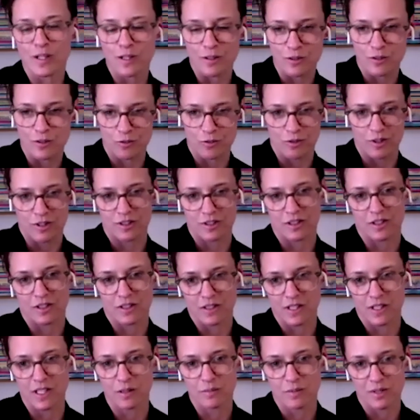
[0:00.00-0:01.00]
we construct our
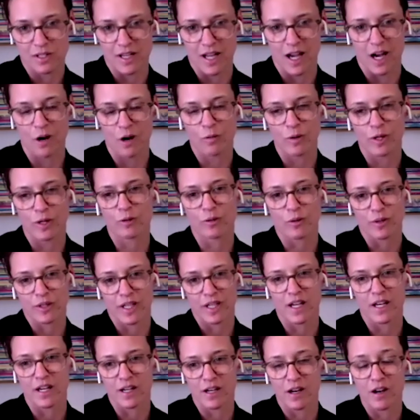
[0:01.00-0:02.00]
teams and how we
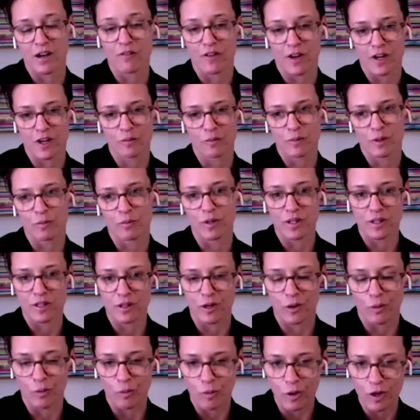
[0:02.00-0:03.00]
create an environment
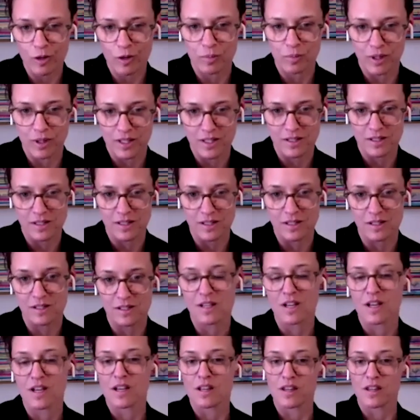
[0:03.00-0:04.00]
within our workplaces
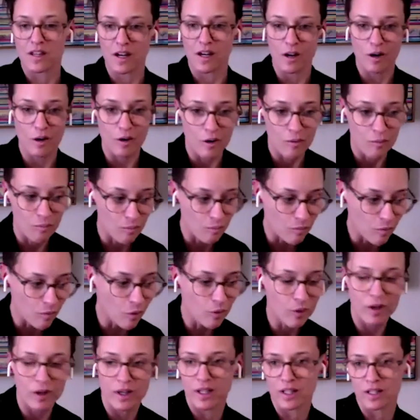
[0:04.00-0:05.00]
that are
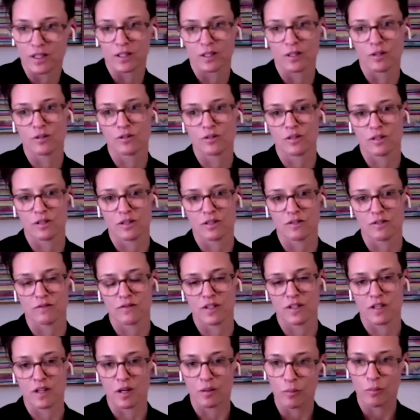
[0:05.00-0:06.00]
more
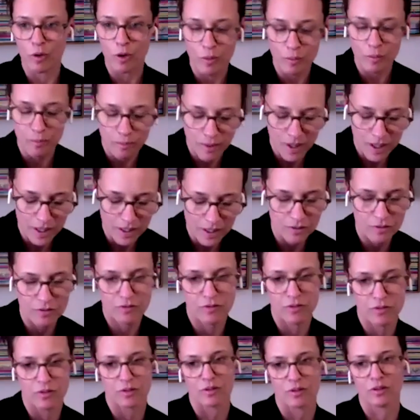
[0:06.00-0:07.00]
inclusive, that are more
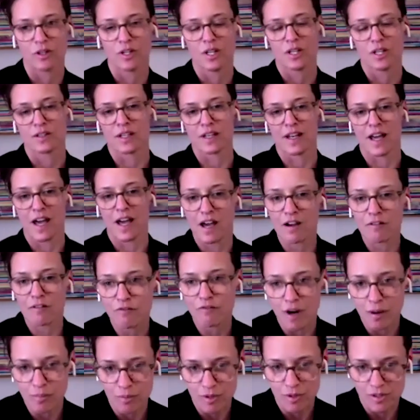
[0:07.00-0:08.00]
mindful, that
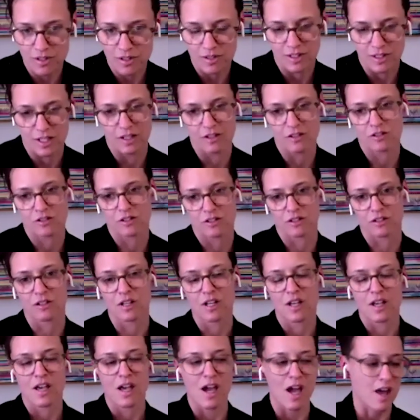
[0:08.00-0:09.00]
have
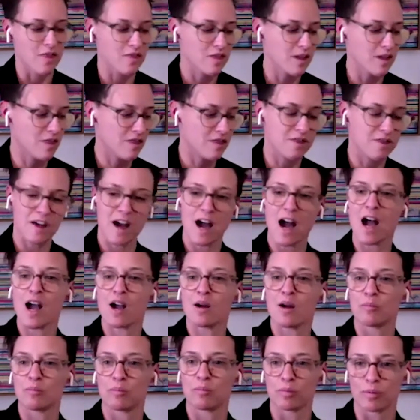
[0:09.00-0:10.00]
representation. And then
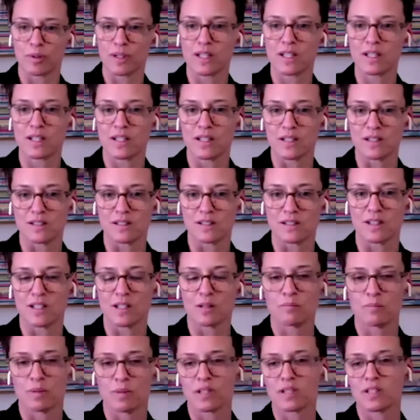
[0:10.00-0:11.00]
that breeds
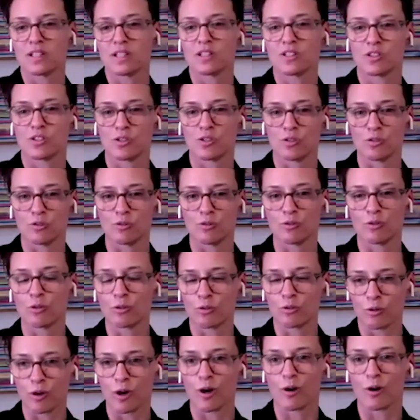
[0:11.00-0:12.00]
the ability to
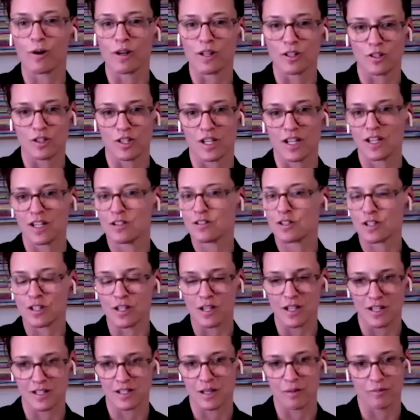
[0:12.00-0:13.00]
grow and change
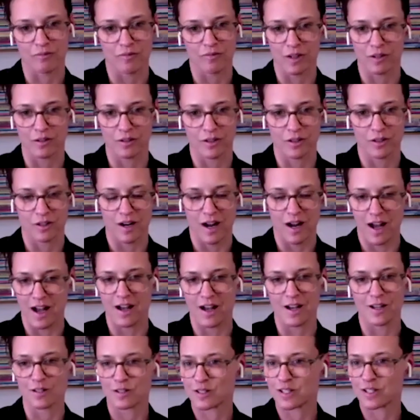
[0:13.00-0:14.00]
and accept failure
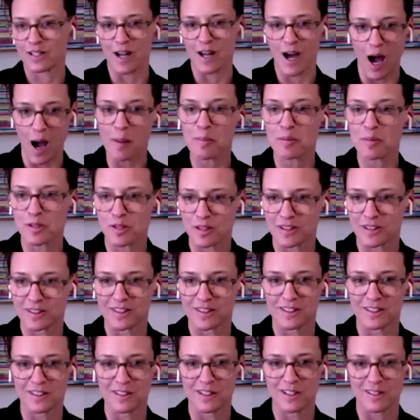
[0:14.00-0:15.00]
as an
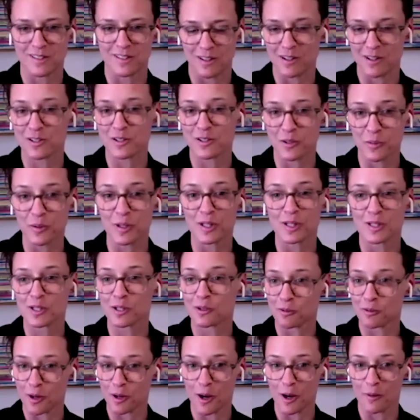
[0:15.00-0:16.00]
option. And as long as you're willing
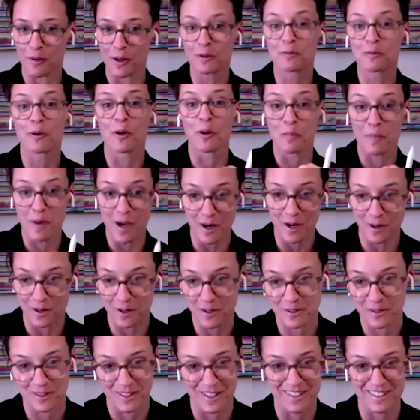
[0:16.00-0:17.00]
to grow and grow
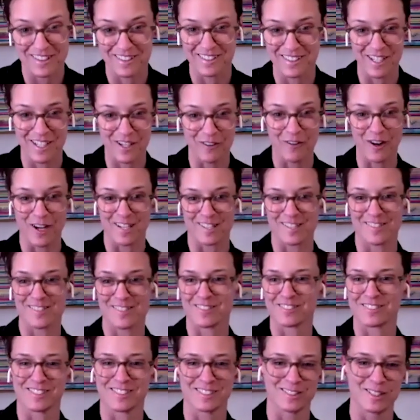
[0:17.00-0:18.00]
better, like Nika Y
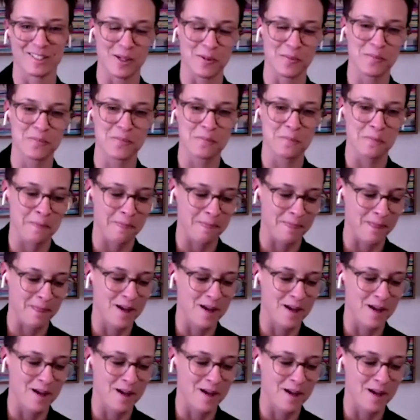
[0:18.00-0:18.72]
Consulting team.